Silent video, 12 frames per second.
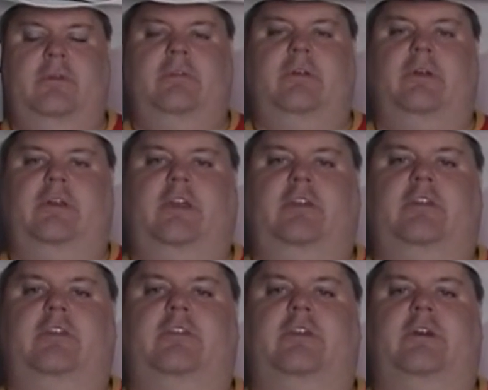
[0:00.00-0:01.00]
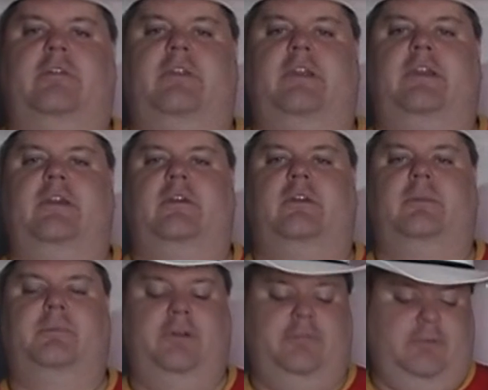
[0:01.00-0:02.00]
variations of the Calgary
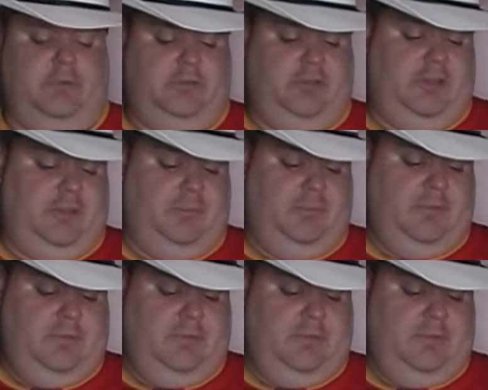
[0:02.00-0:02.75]
Buffaloes team.